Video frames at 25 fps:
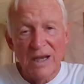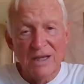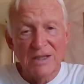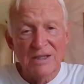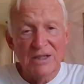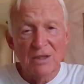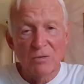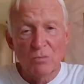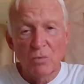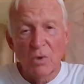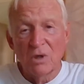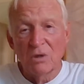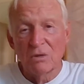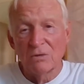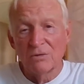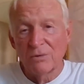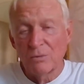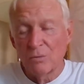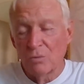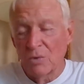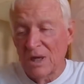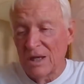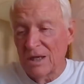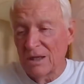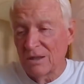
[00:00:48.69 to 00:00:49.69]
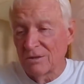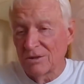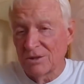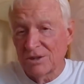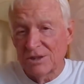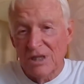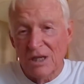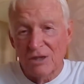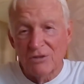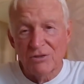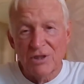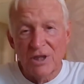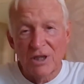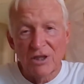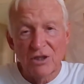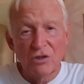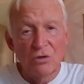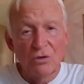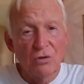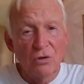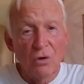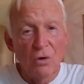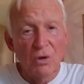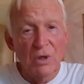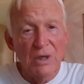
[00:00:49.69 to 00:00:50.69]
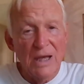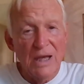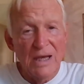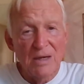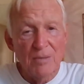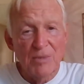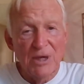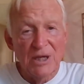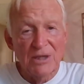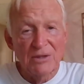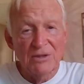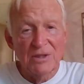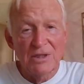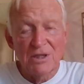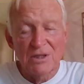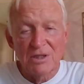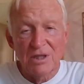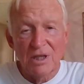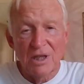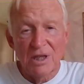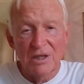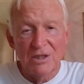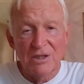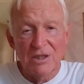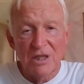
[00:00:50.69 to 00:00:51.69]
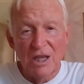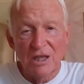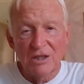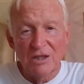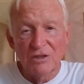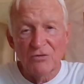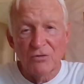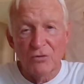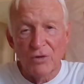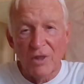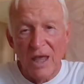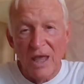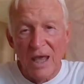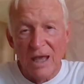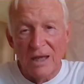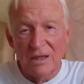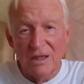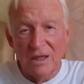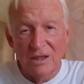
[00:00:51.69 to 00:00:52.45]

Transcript: I said, "Well, wow, it sounds like you know a lot about these things. Thanks for that.